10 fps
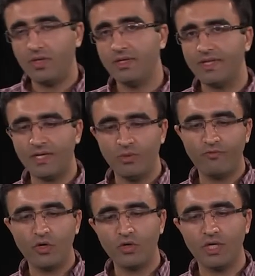now
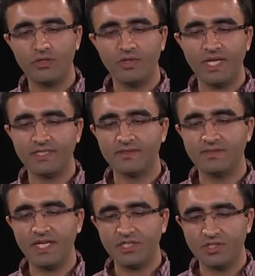before going to the next
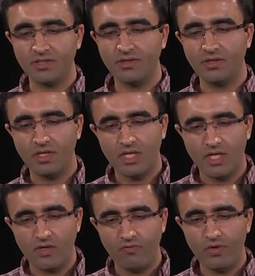section,
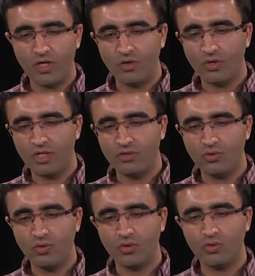we are going
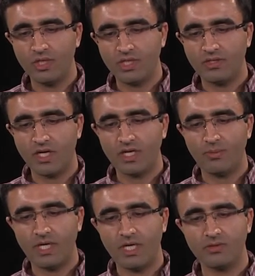to quickly talk
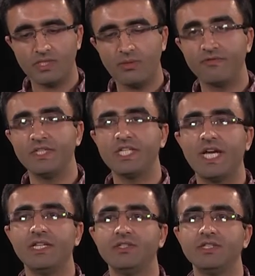about some of the
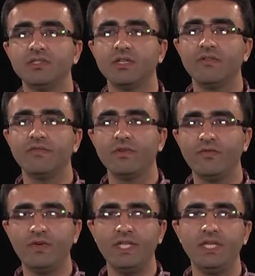challenges of
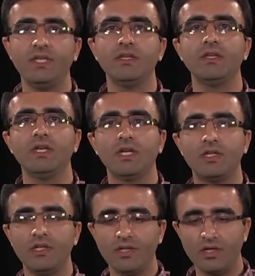feeding
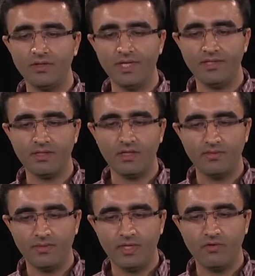clinical data,
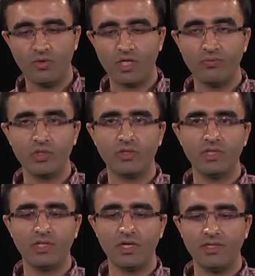working with
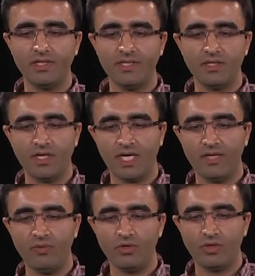clinical data,
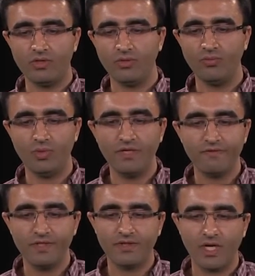and we're going to
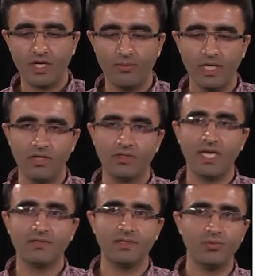briefly talk about gas